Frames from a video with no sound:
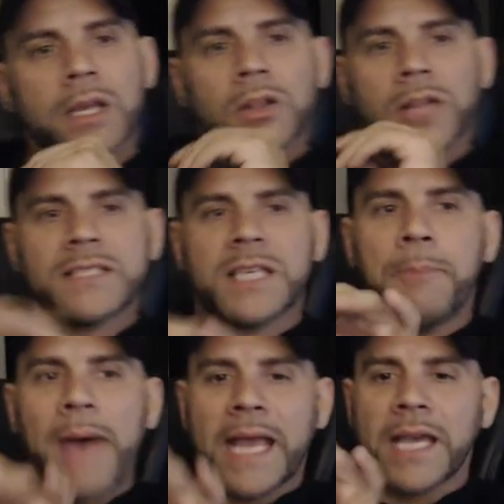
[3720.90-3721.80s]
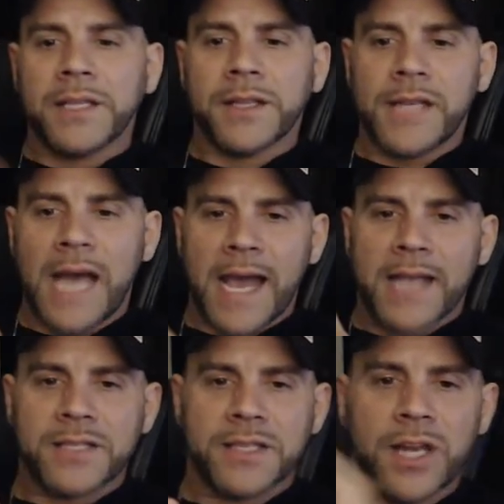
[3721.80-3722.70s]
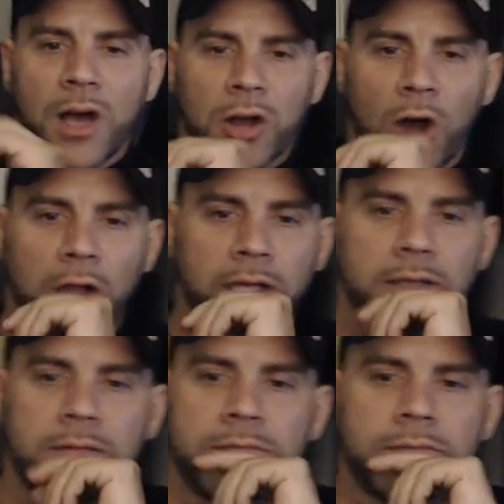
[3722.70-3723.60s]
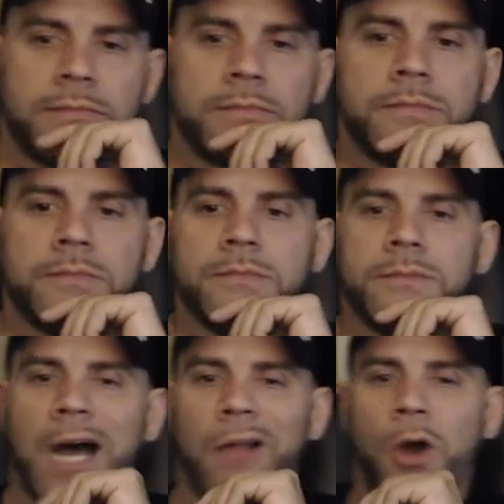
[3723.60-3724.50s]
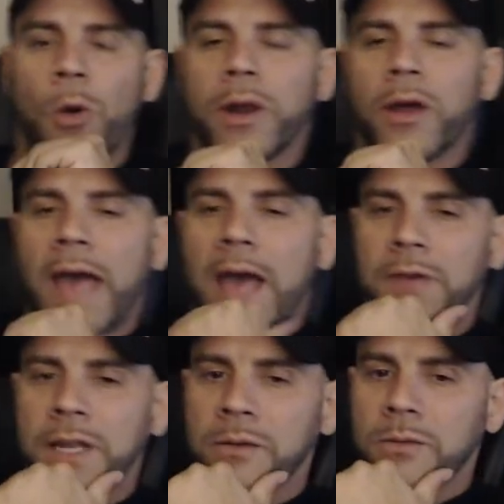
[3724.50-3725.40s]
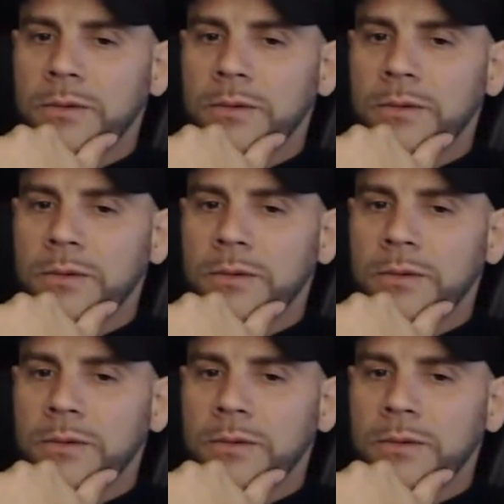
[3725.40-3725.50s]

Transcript: let's get back into the nines and then I'll call it. I'll know what I'll have in it.